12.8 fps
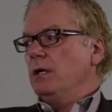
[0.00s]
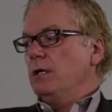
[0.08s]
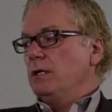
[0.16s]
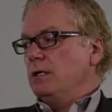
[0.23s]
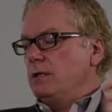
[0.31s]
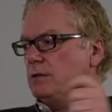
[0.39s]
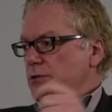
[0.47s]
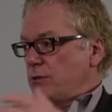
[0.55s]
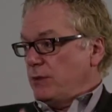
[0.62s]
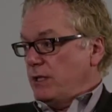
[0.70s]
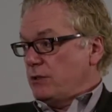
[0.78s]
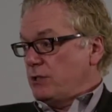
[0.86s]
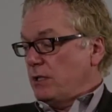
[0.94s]
And
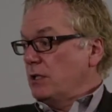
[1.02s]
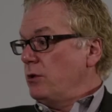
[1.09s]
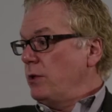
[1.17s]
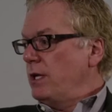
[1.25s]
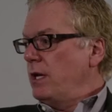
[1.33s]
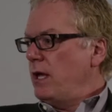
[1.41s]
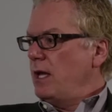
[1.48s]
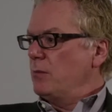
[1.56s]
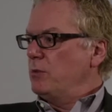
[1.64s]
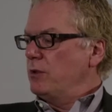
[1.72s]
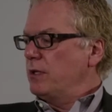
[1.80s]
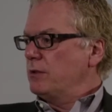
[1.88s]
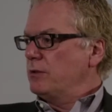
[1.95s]
someone else that will go
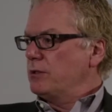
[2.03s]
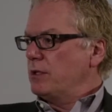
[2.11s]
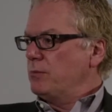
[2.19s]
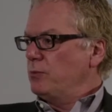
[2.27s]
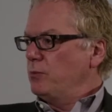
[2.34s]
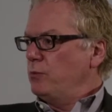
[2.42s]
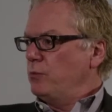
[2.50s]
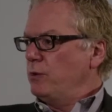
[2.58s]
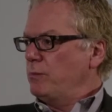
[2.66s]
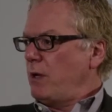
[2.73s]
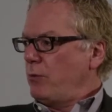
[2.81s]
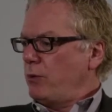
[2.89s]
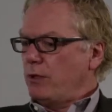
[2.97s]
unnamed that we
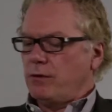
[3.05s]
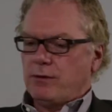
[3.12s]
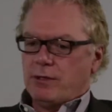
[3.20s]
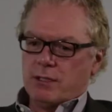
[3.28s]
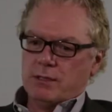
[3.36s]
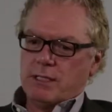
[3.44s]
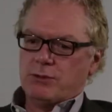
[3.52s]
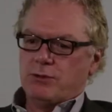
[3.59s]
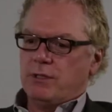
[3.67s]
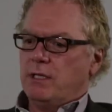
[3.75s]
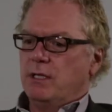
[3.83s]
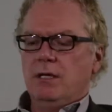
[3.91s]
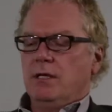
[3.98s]
met with
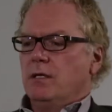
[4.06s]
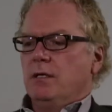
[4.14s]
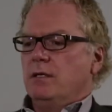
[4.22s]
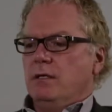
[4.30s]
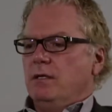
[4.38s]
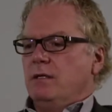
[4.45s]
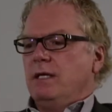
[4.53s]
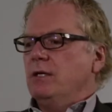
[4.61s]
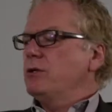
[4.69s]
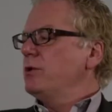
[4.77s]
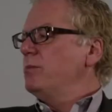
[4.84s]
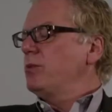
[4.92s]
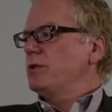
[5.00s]
yesterday, they
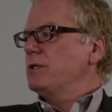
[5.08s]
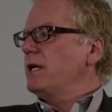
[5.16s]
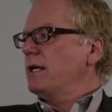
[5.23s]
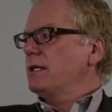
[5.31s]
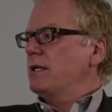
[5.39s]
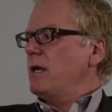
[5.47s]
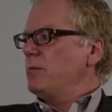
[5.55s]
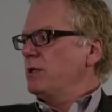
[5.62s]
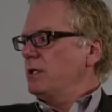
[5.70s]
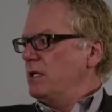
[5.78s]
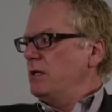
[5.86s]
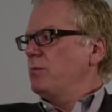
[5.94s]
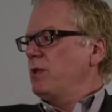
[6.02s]
couldn't protect them
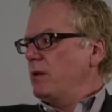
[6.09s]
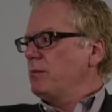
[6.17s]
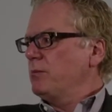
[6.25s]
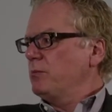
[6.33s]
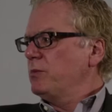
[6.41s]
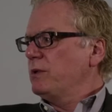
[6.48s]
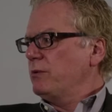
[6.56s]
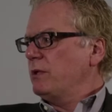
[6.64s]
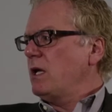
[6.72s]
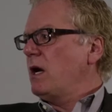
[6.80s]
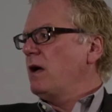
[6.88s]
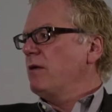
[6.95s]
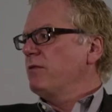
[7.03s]
to keep them
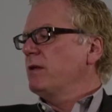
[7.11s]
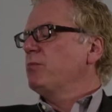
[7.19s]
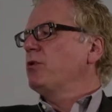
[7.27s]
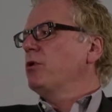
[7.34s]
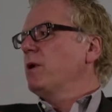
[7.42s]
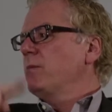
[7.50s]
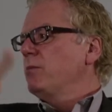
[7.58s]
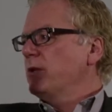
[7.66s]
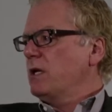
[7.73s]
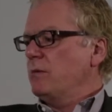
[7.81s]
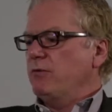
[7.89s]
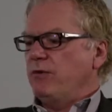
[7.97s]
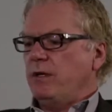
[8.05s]
alive. The program would
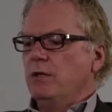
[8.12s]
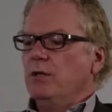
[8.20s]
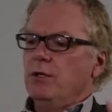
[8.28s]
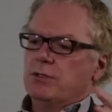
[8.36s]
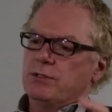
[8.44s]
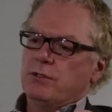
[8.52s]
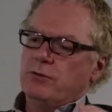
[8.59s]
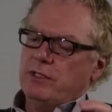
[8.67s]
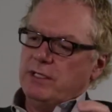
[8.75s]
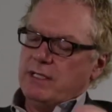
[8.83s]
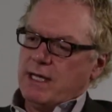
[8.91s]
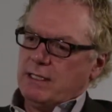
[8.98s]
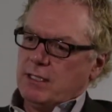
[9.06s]
come and fail. So
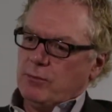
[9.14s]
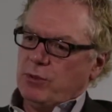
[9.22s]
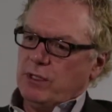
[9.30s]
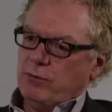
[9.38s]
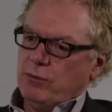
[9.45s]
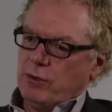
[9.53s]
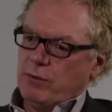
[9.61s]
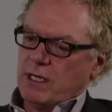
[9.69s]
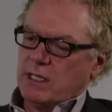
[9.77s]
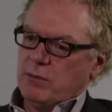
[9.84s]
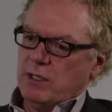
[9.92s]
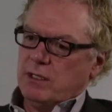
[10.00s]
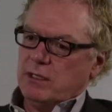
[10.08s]
in that company, we're
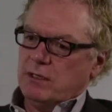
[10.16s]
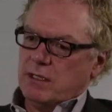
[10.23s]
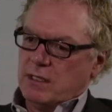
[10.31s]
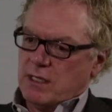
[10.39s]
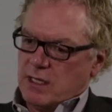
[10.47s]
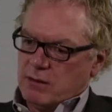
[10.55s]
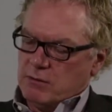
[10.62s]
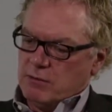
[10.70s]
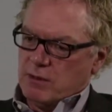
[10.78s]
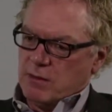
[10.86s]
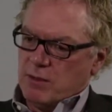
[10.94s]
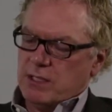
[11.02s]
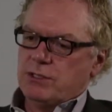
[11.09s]
recommending that they
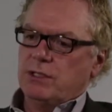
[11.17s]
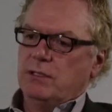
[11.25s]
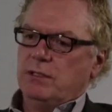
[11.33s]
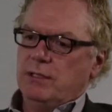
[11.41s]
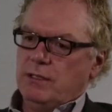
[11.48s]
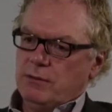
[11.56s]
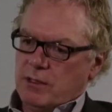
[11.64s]
basically